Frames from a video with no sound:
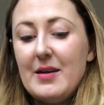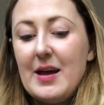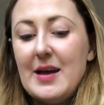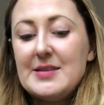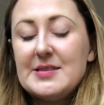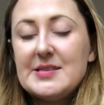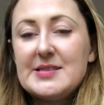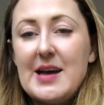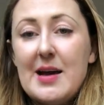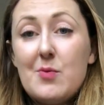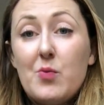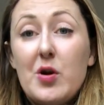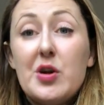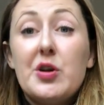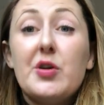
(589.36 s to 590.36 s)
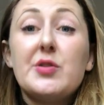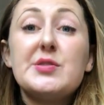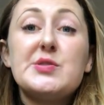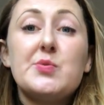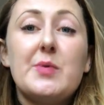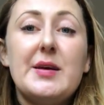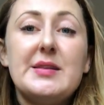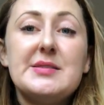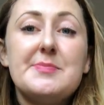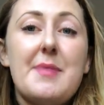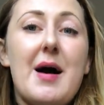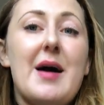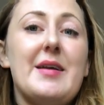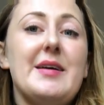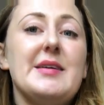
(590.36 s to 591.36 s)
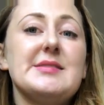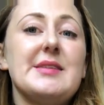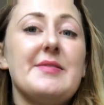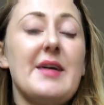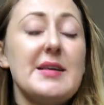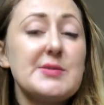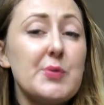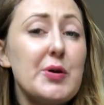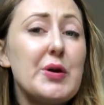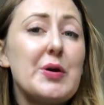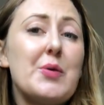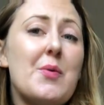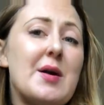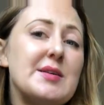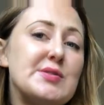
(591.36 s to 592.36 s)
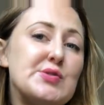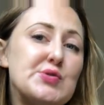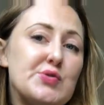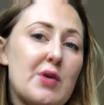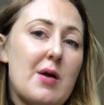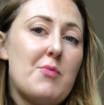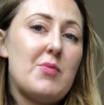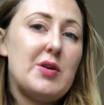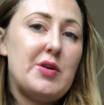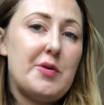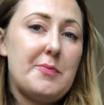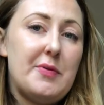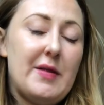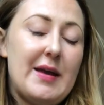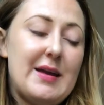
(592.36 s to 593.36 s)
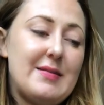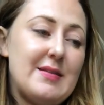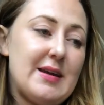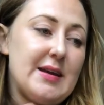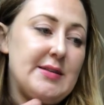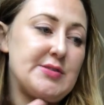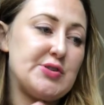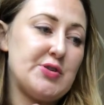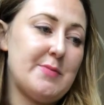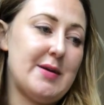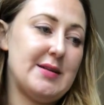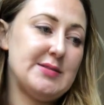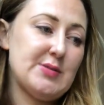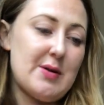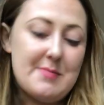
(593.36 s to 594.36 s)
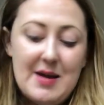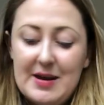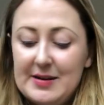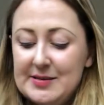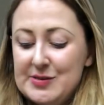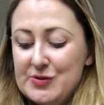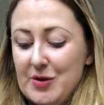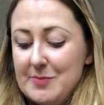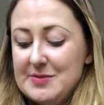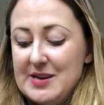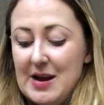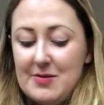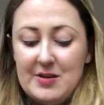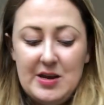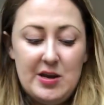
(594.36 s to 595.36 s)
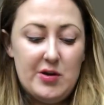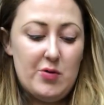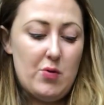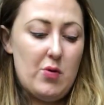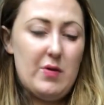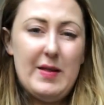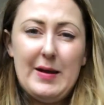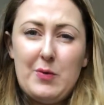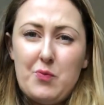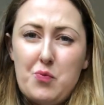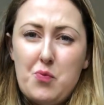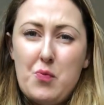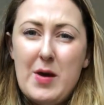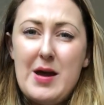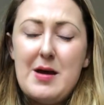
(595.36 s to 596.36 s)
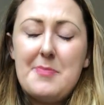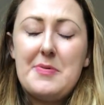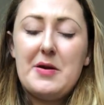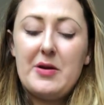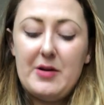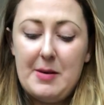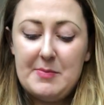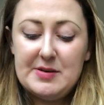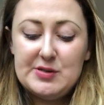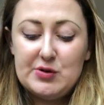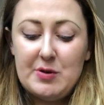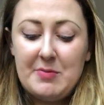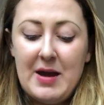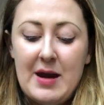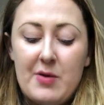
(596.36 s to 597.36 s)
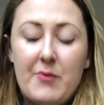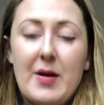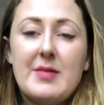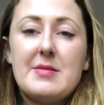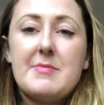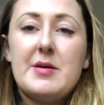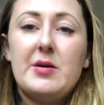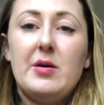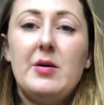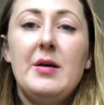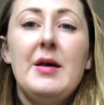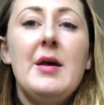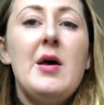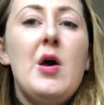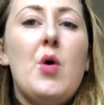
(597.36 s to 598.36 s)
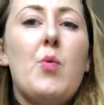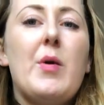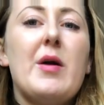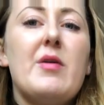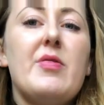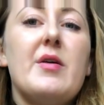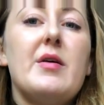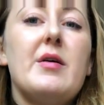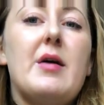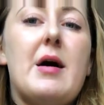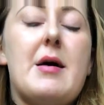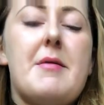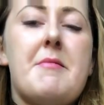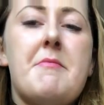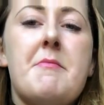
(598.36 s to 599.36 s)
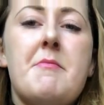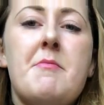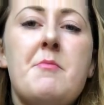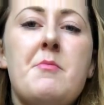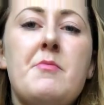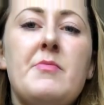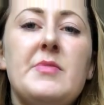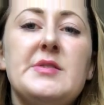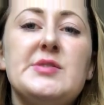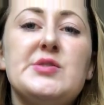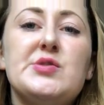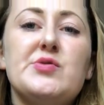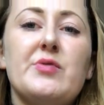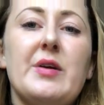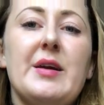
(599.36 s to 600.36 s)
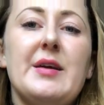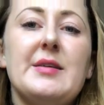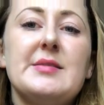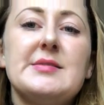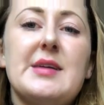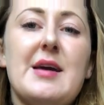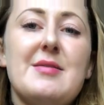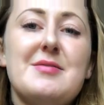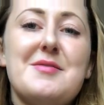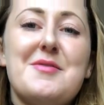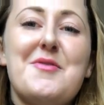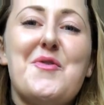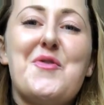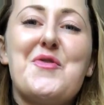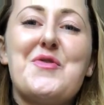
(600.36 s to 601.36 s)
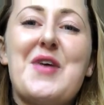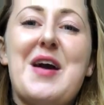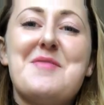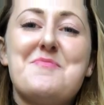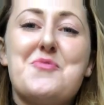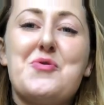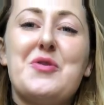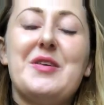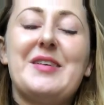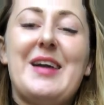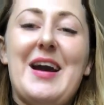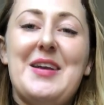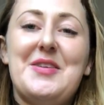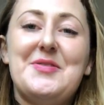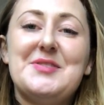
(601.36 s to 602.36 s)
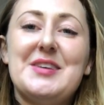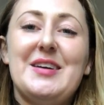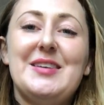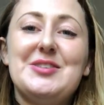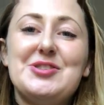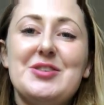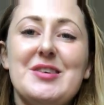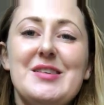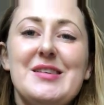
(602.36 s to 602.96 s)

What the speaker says: And decide where your sweet spot is. And that's where you're going to want to strum when you're playing the instrument. So I'm not going to strum down here or like way up here. I'm going to strum kind of right in the middle where the strings and the fretboard kind of touch.